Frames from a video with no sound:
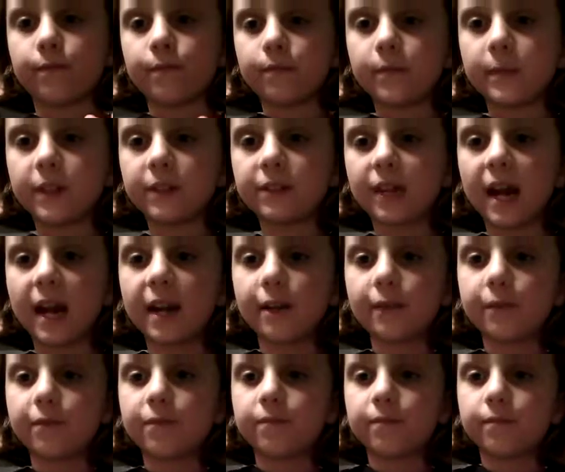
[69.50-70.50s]
this kind
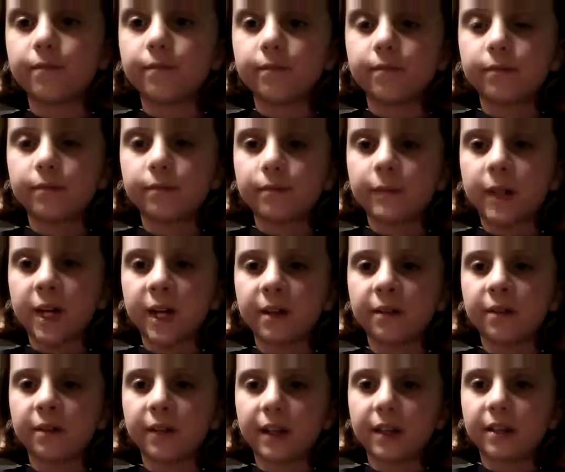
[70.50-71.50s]

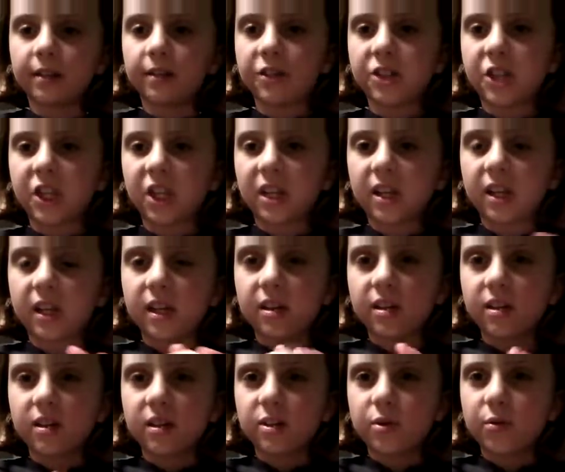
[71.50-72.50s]
of like jelly
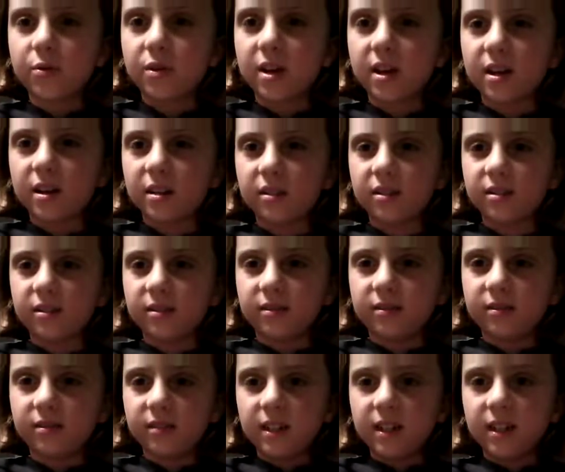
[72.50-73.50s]
donut.
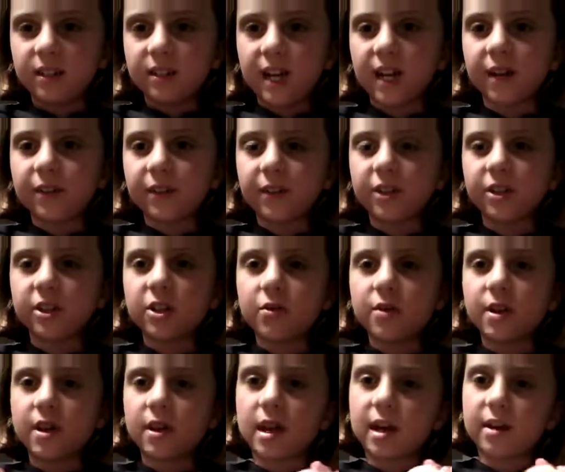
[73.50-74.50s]
Kind of like a
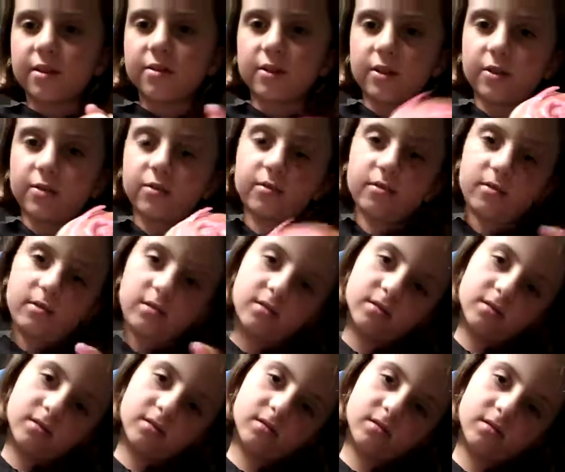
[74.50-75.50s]
donut, I don't know.
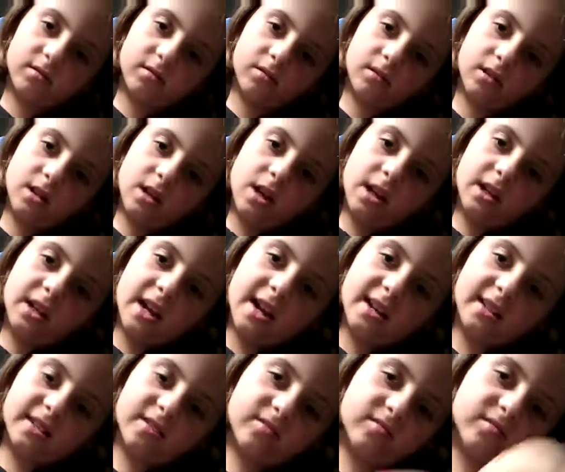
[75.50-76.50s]
Kind
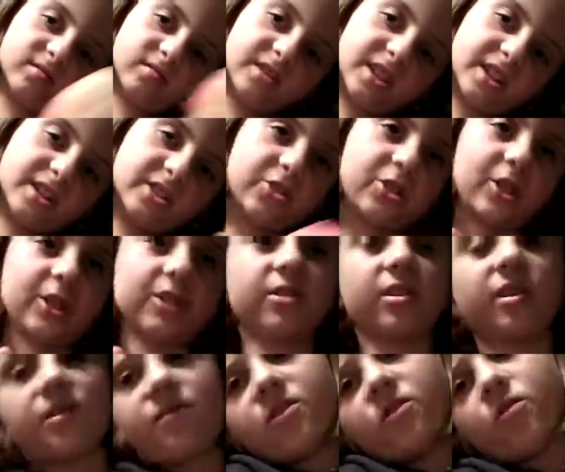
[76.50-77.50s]
of like a stress
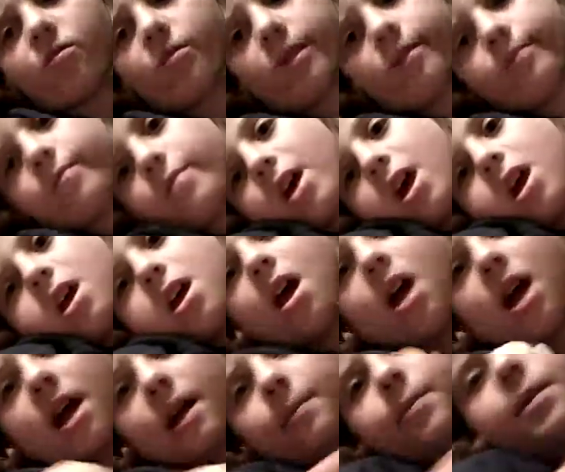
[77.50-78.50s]
reliever toy.
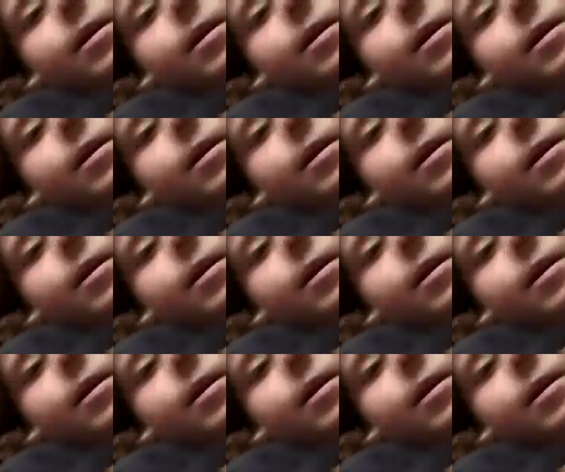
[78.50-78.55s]
Put